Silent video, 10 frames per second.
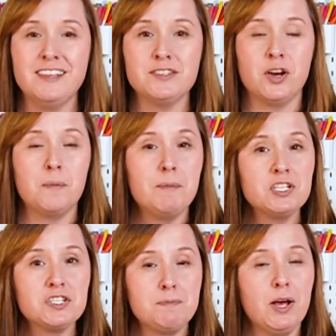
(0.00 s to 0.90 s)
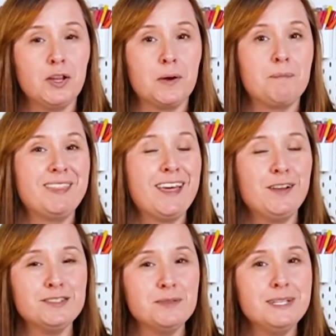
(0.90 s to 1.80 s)
These are much smaller, but that
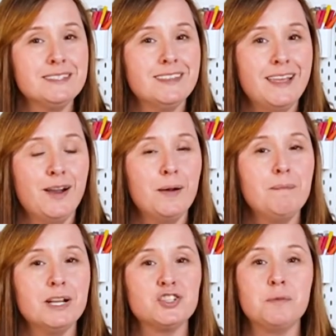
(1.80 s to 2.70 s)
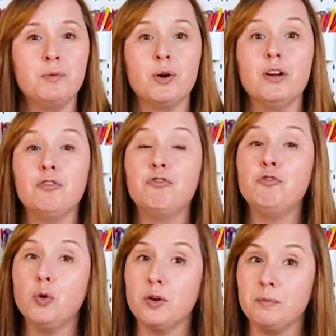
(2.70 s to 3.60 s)
also means that they are much more
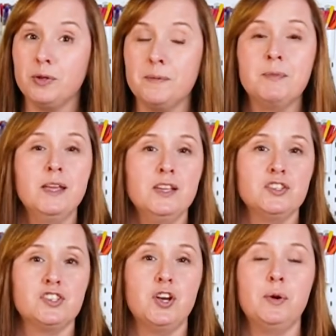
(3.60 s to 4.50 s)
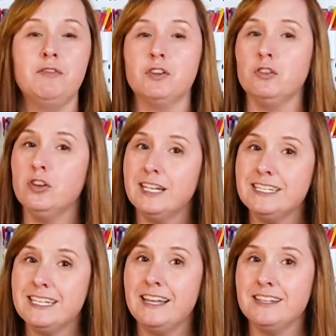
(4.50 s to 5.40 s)
affordable. So if you're
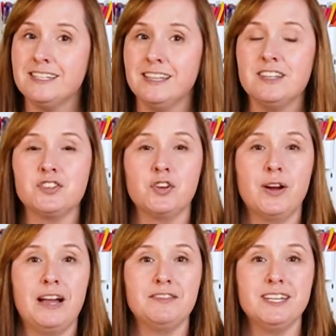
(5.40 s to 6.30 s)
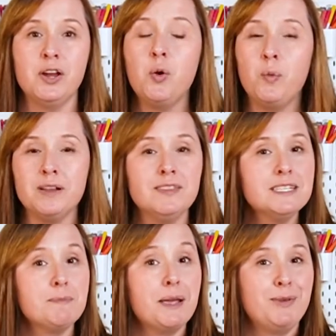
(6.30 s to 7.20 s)
looking to get into laser crafting, one of
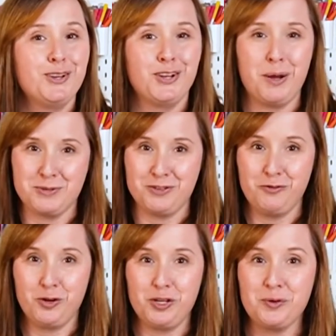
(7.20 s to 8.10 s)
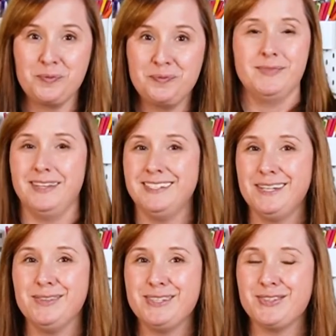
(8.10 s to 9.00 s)
these might be a good option for you. A
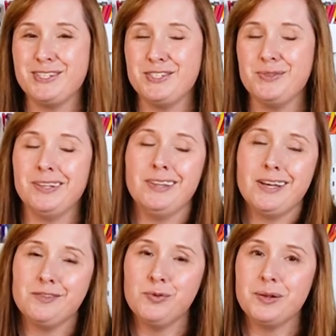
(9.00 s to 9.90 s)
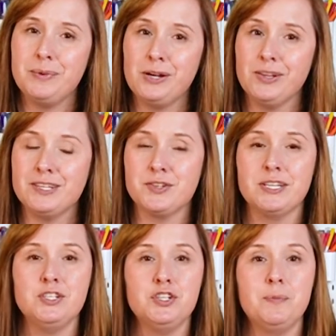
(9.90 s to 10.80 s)
diode laser can do a lot of what a bigger laser
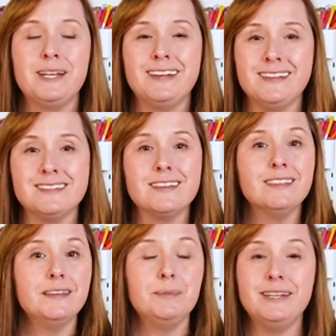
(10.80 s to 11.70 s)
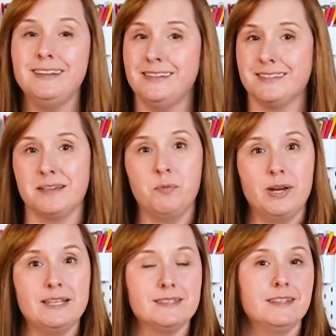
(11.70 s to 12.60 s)
can do, but it is limited in some
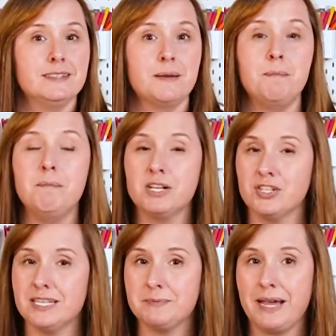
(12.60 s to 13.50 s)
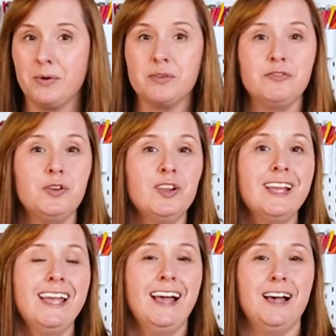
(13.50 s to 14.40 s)
ways. It is much less
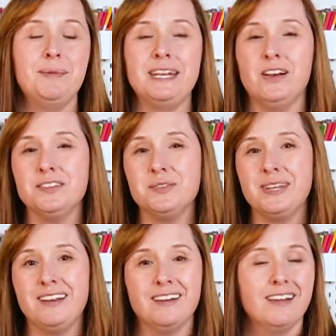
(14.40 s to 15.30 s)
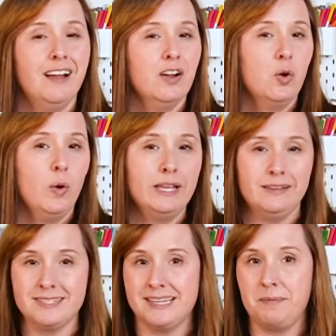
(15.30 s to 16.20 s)
powerful, and it also cannot cut
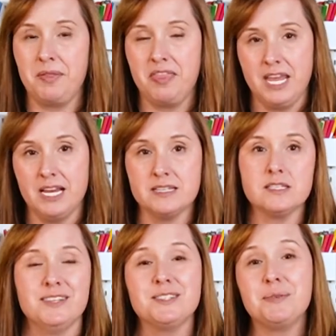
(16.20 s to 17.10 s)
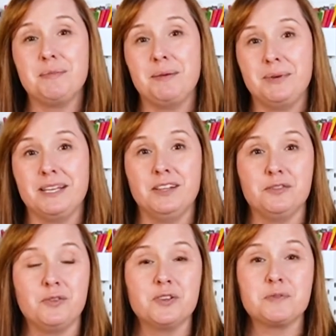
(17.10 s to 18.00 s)
quite the same things. So in my big
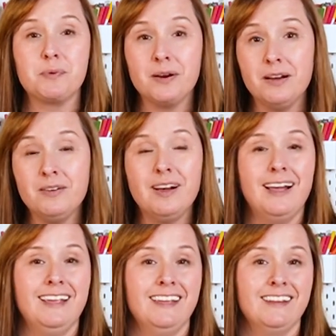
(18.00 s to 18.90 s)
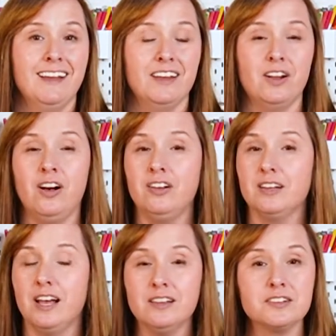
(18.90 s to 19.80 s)
Glowforge Pro, I can cut
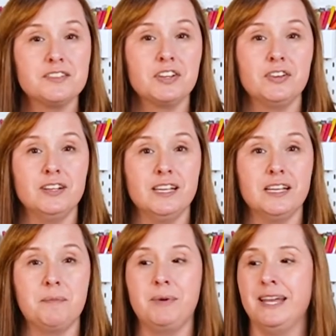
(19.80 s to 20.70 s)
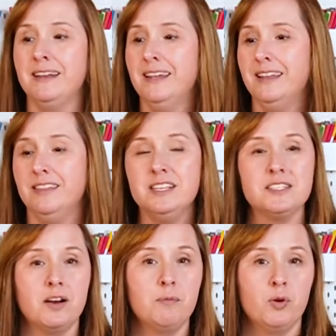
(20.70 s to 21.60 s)
all colors of acrylic, but
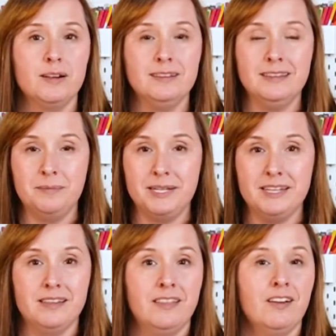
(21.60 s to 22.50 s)
these are more limited.